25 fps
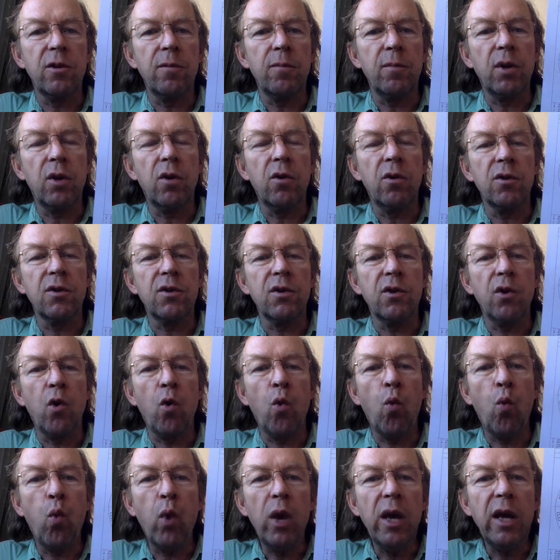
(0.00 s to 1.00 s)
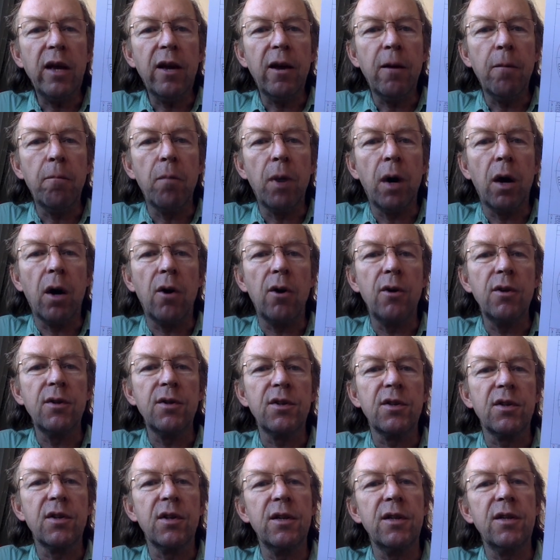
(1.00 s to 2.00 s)
because a weak
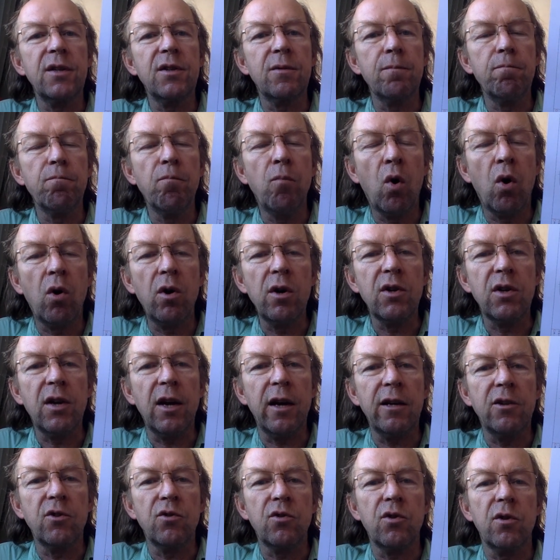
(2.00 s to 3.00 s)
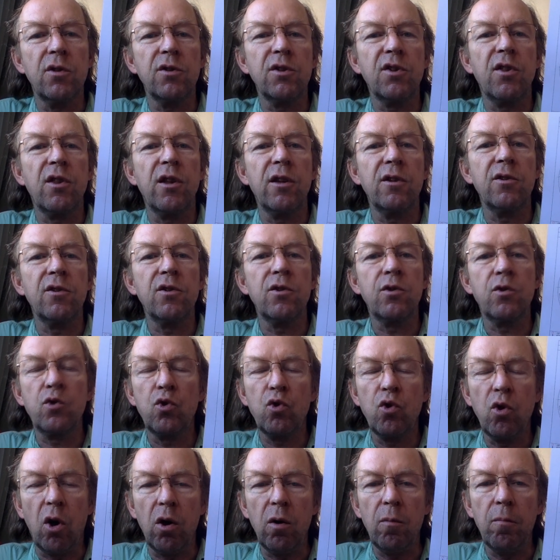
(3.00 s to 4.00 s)
Mars is more dangerous than a
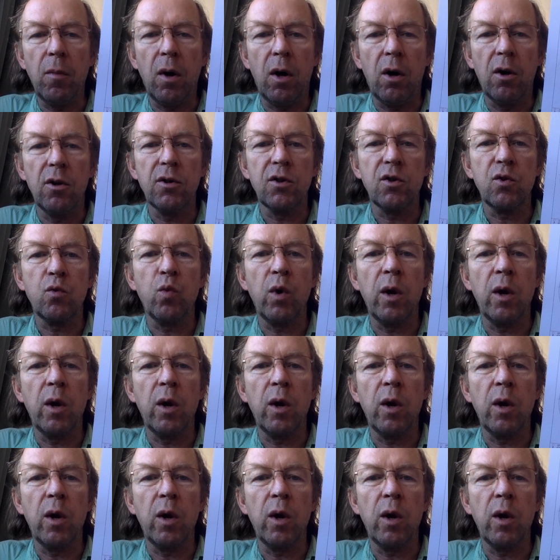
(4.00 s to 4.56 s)
strong Mars.